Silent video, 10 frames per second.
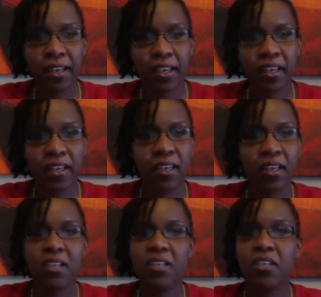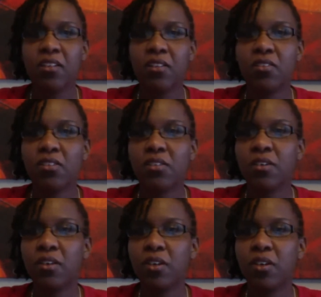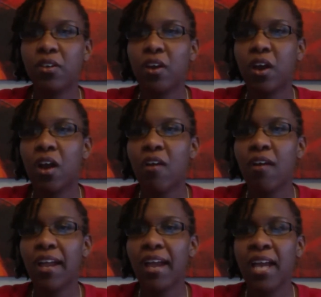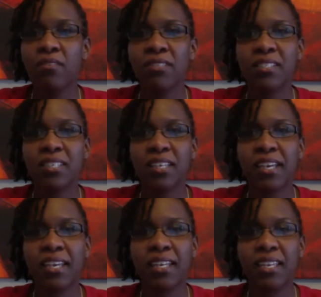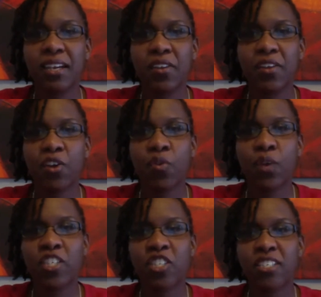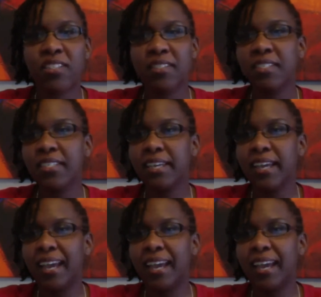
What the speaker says: And all right, I don't see any other questions.